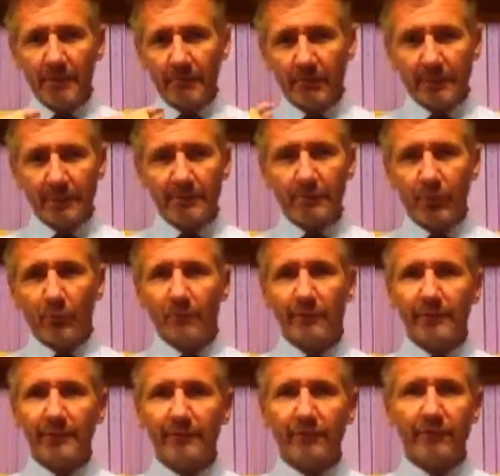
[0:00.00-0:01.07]
But the important
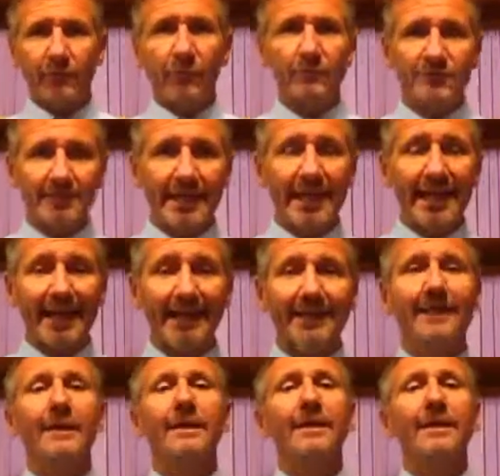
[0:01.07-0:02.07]
thing for Sang